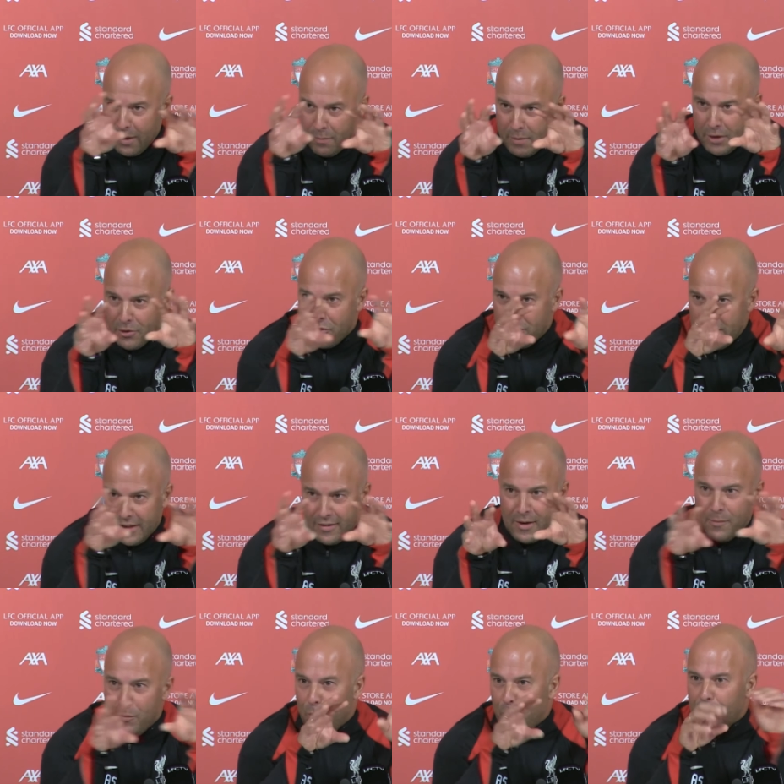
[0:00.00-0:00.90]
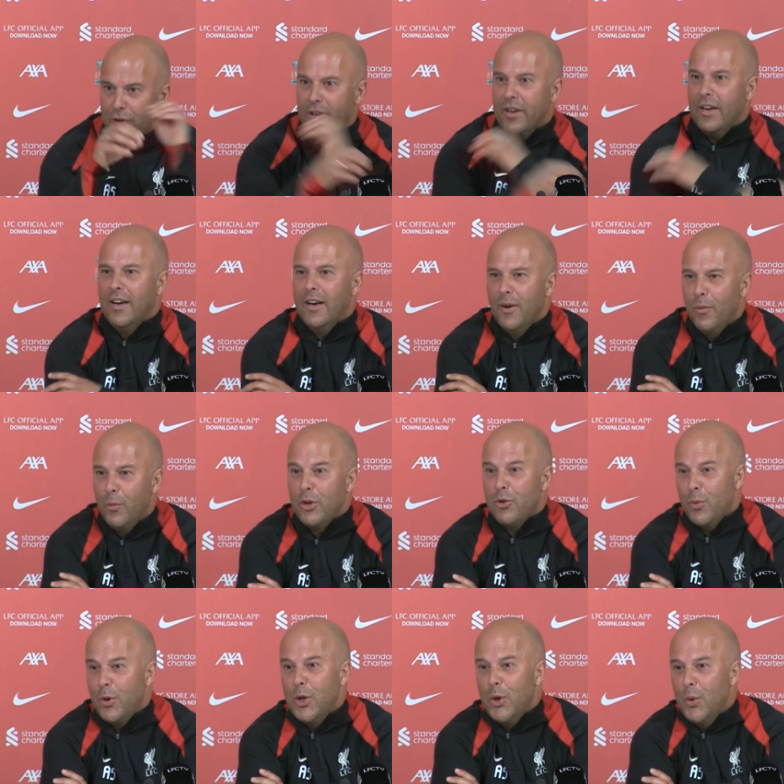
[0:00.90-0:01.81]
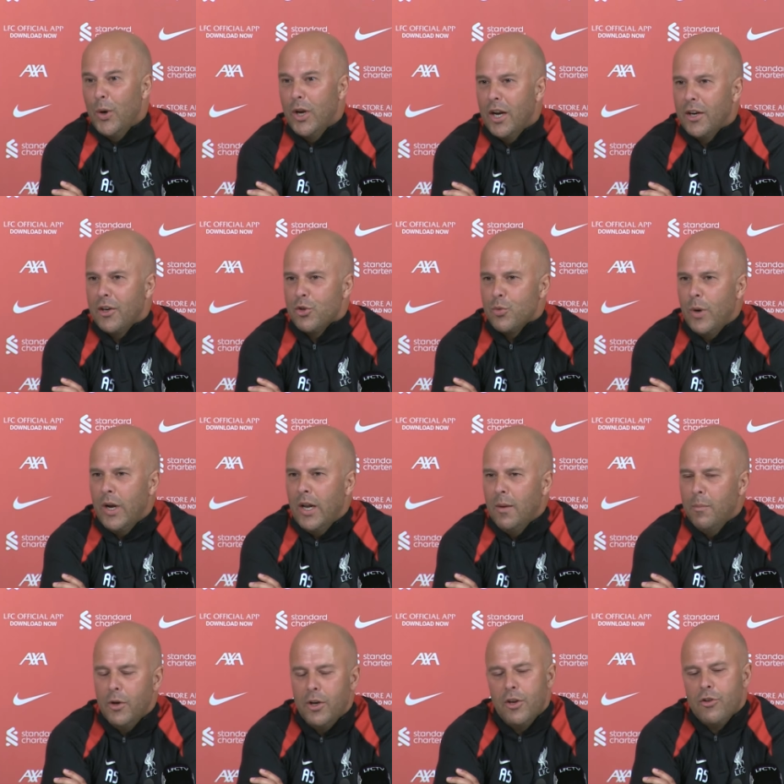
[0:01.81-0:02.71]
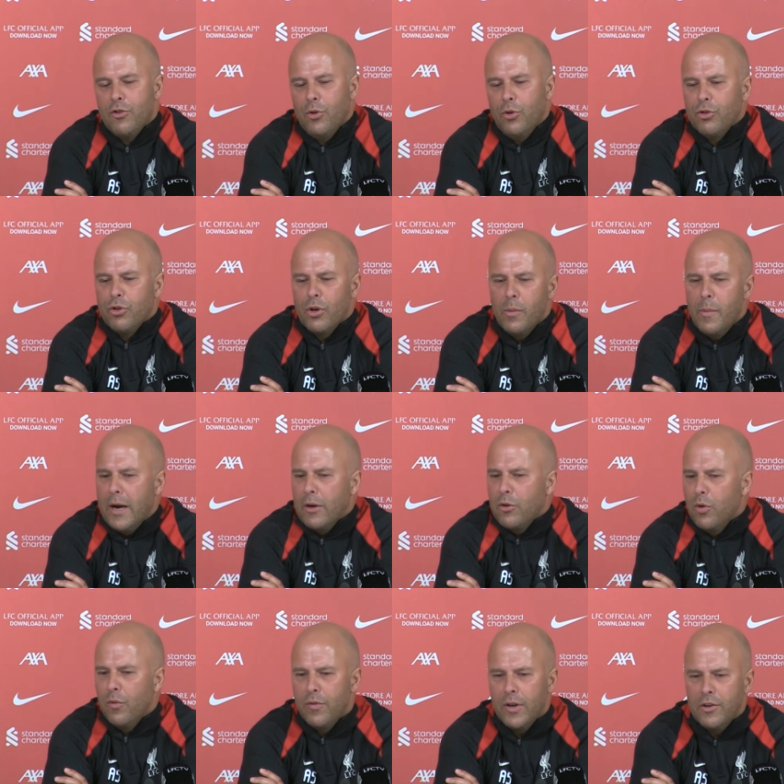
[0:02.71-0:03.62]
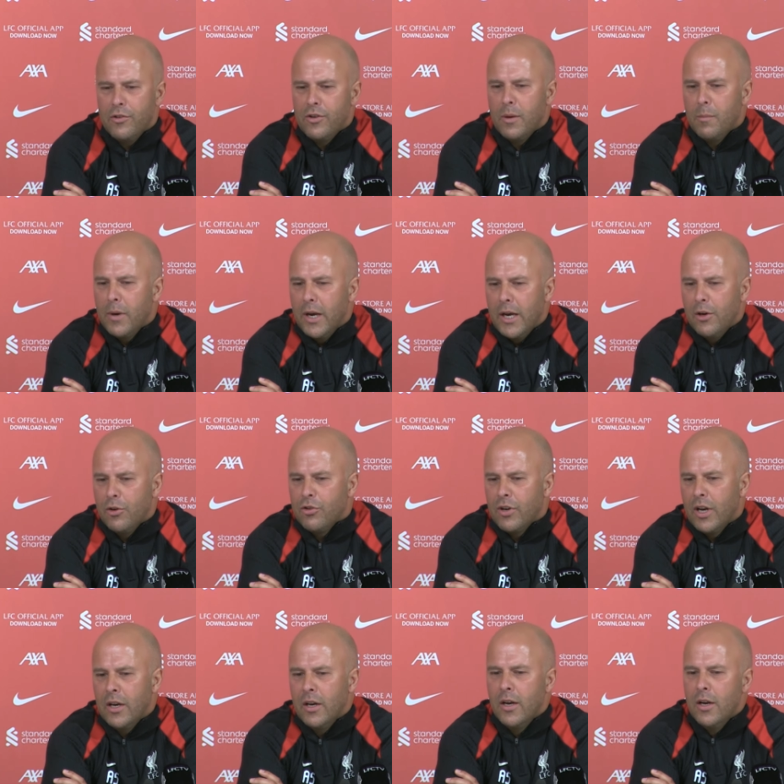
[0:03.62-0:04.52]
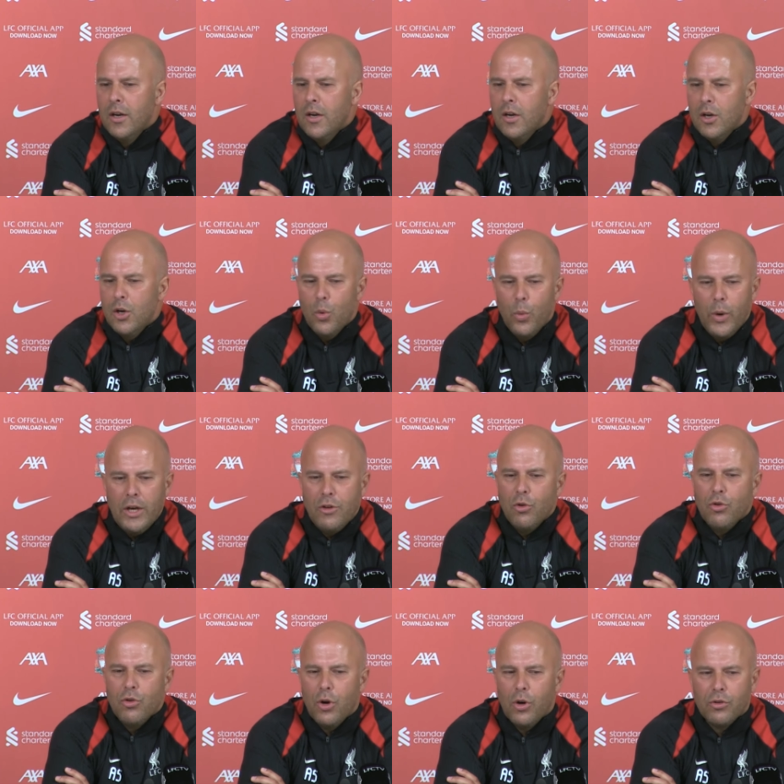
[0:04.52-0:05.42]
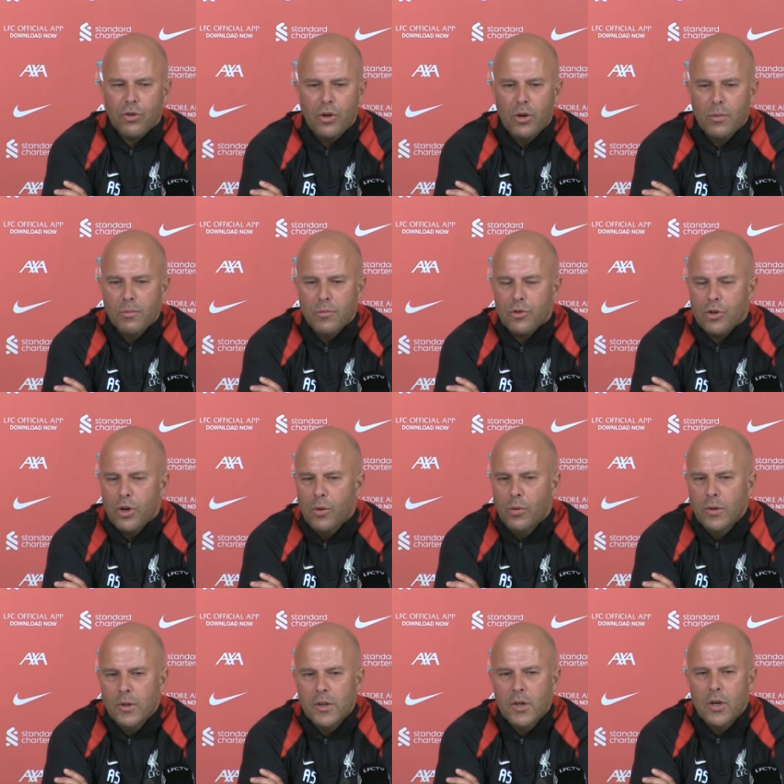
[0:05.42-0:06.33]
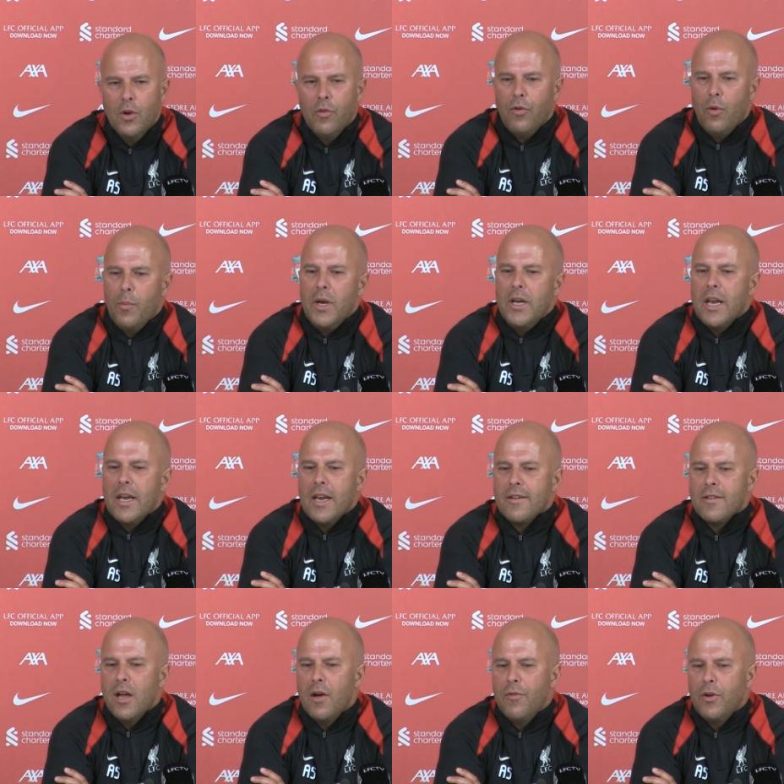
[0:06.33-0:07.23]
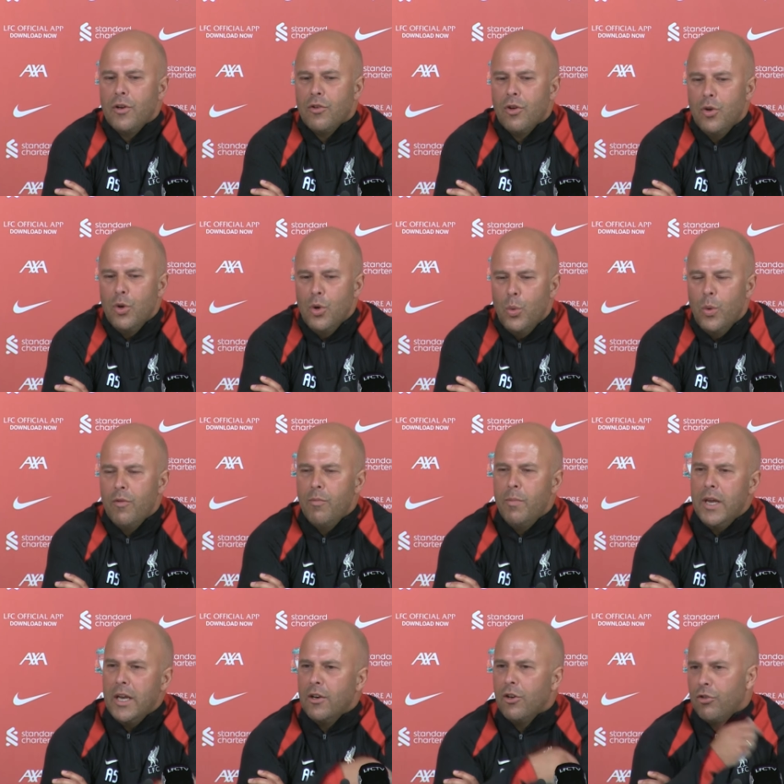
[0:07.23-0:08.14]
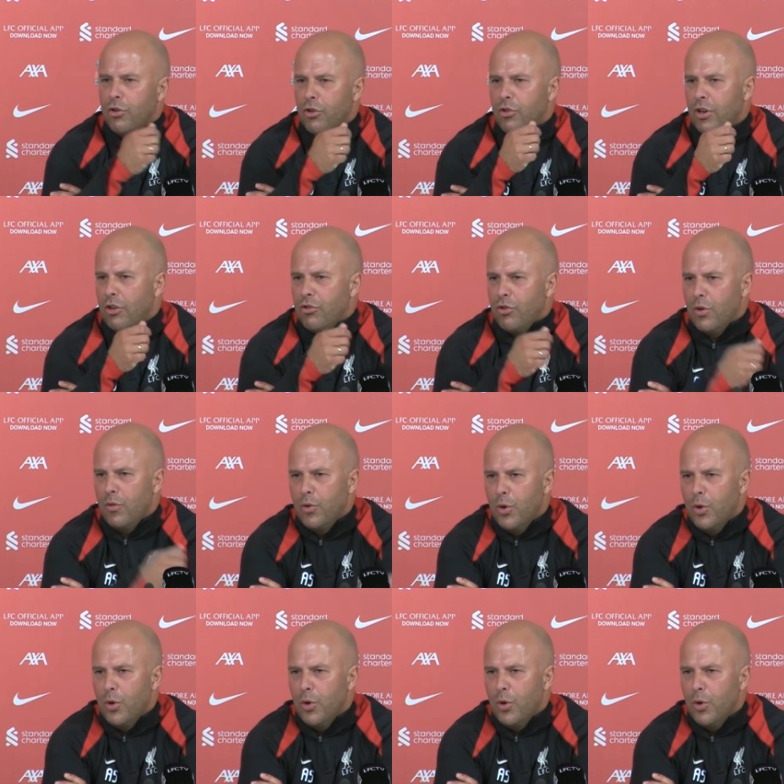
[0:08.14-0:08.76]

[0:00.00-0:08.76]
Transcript: about the tactic board, uh, which we do a lot as well. But it's also about convincing players and the way to talk to them. So for me, that has nothing to do with being the successor of